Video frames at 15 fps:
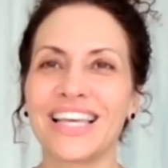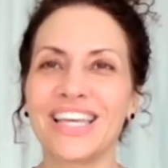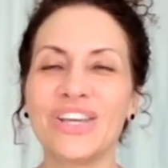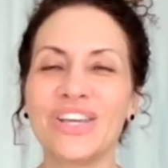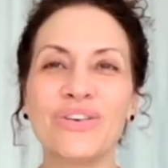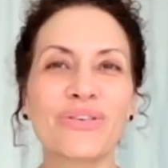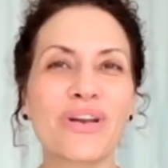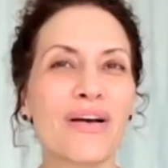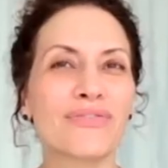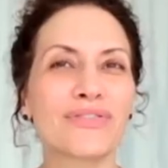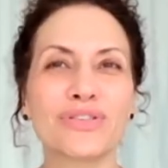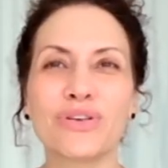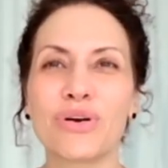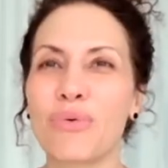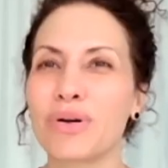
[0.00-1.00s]
You don't have
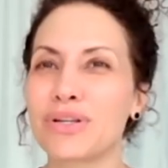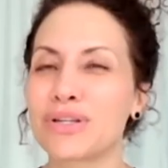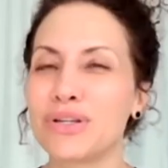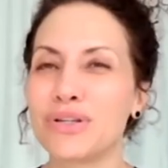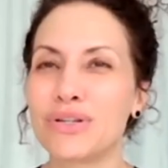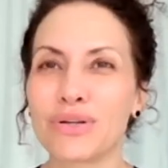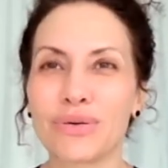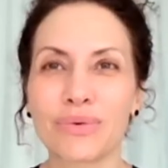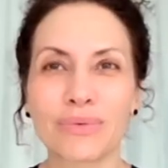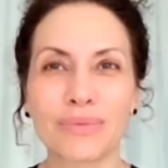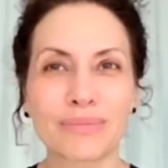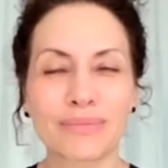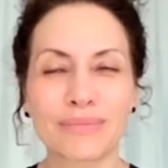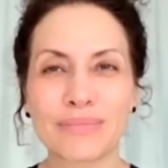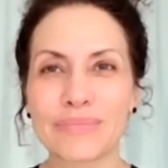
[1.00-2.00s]
to know what to do.
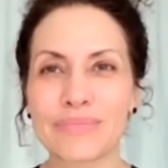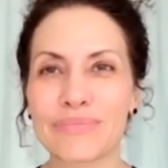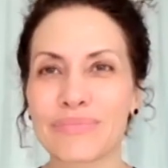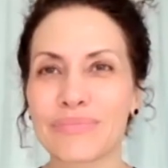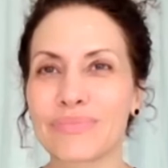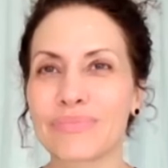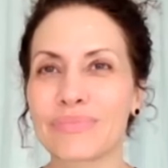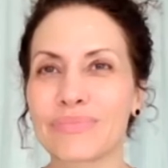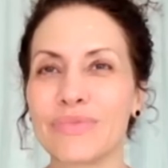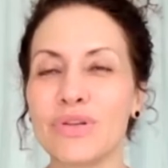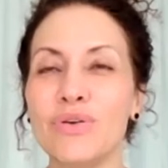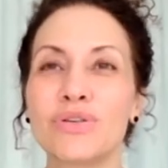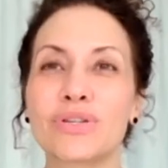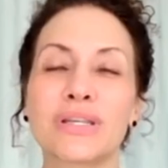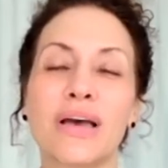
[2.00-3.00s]

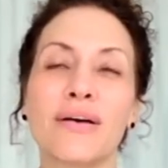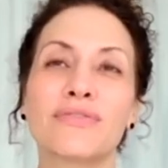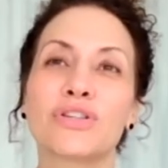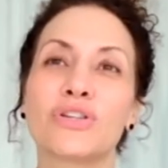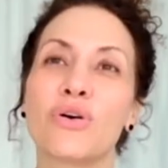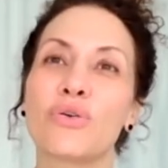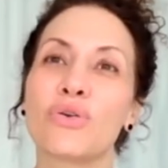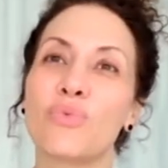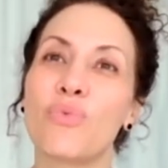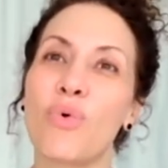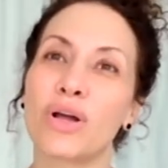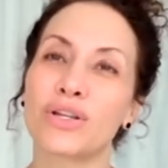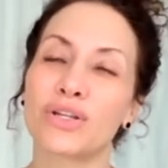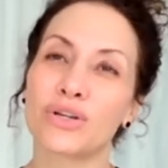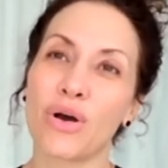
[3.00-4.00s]
You just have to know you
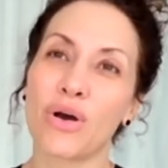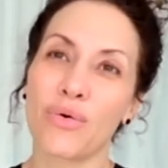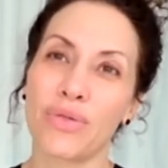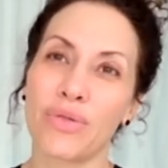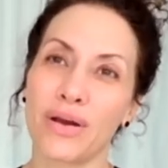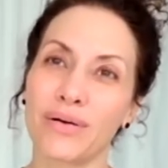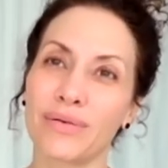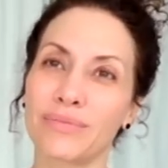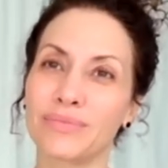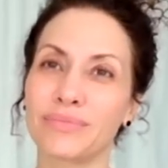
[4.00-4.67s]
want to go there.